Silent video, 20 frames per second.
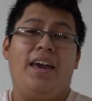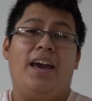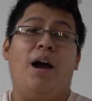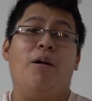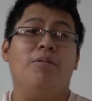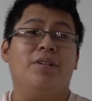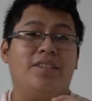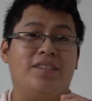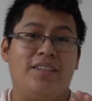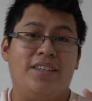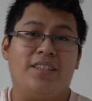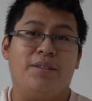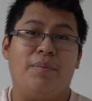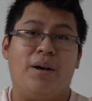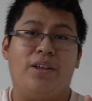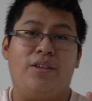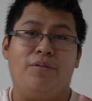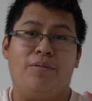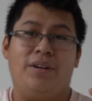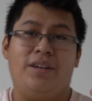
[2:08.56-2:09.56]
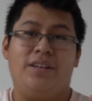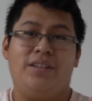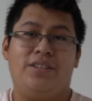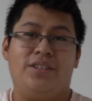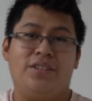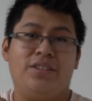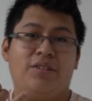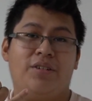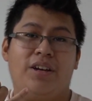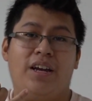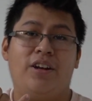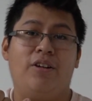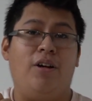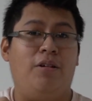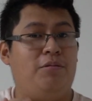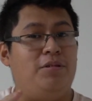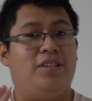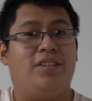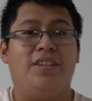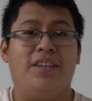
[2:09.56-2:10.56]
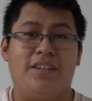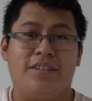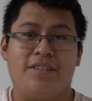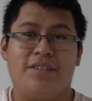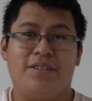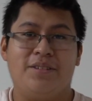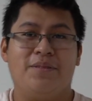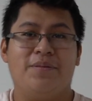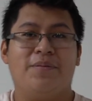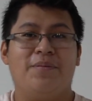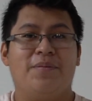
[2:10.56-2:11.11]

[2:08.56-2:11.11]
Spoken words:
I was six, by the way, just so you know, I was six.